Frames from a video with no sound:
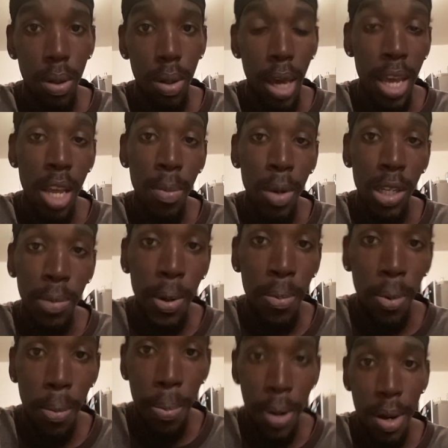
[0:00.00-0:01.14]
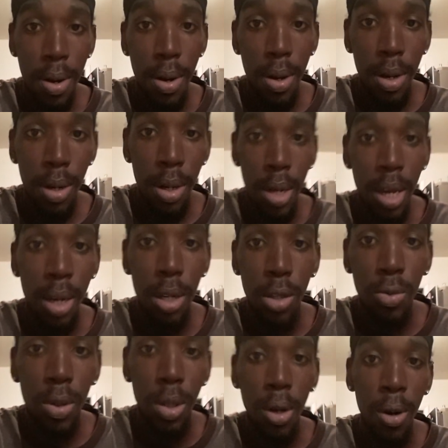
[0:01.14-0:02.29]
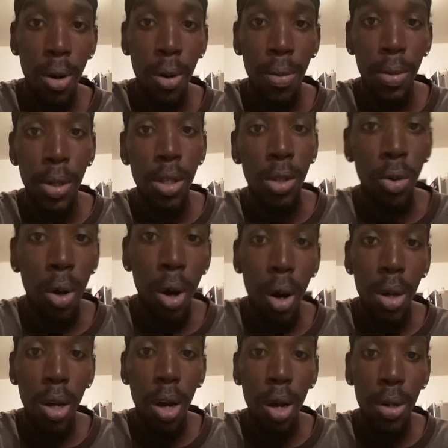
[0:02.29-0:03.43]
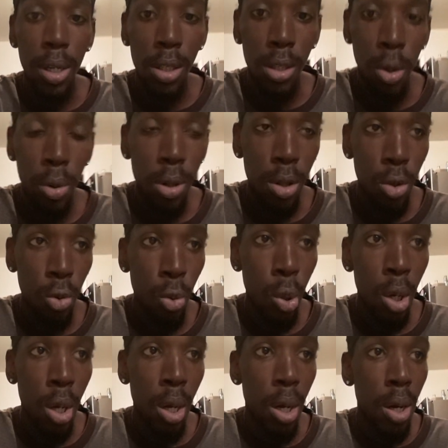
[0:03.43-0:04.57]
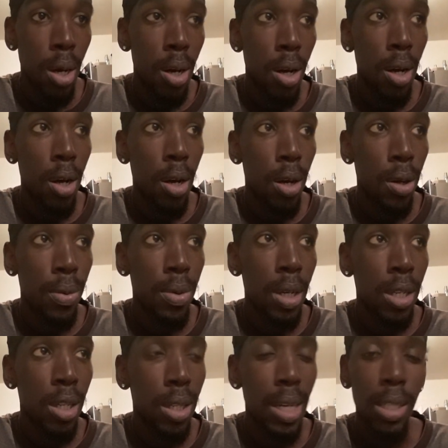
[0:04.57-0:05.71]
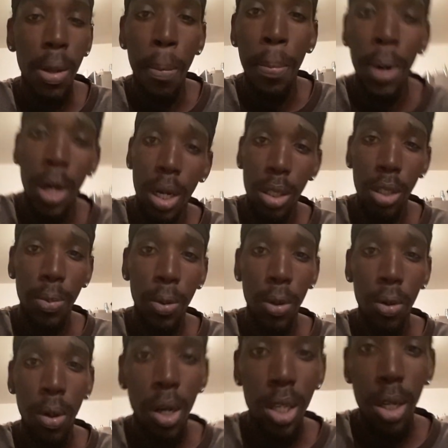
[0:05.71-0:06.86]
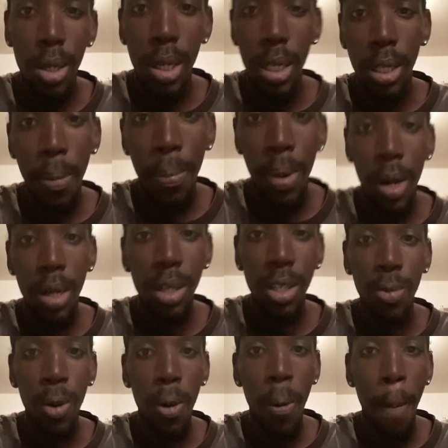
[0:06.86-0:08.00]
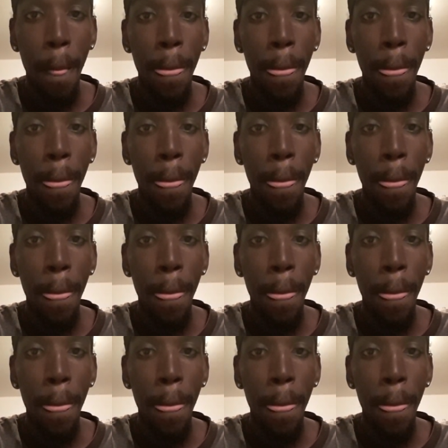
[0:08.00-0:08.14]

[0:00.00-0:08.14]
And you must be prepared in the day of His return. So all y'all that's going through, that's in bondage, bro. All y'all that's in bondage, bro.